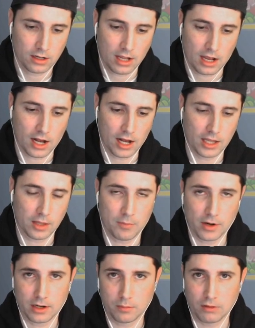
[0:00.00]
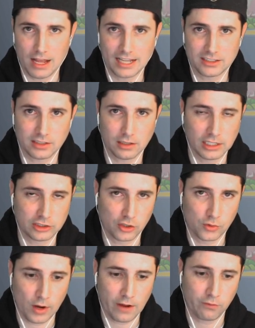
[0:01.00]
The Berry Blast, it's
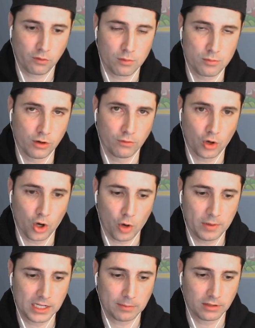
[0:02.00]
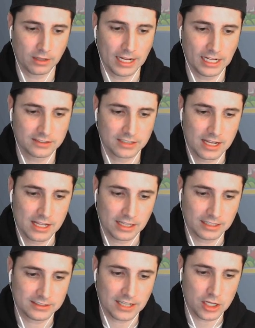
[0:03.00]
great for removal, opening up the lanes.
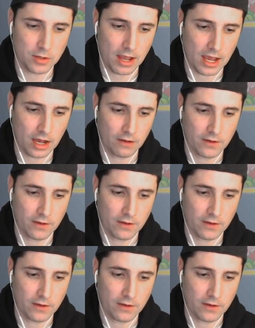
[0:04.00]
Let's say you have